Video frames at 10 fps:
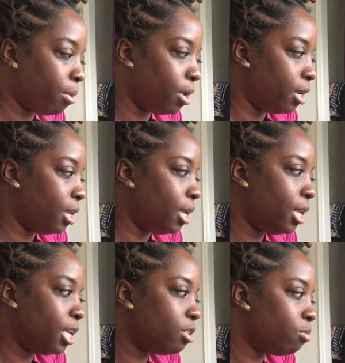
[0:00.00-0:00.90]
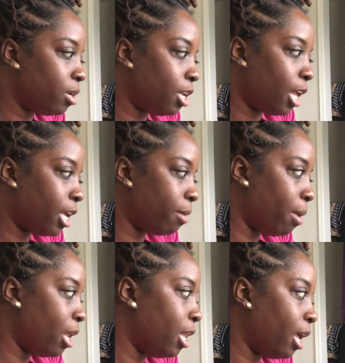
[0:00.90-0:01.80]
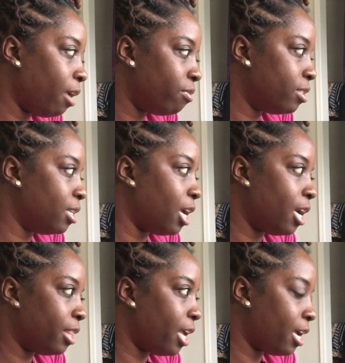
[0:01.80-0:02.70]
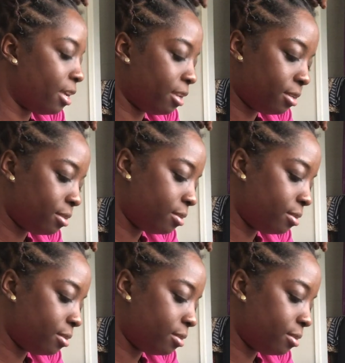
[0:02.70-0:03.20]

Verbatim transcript: but it is what, my life is not that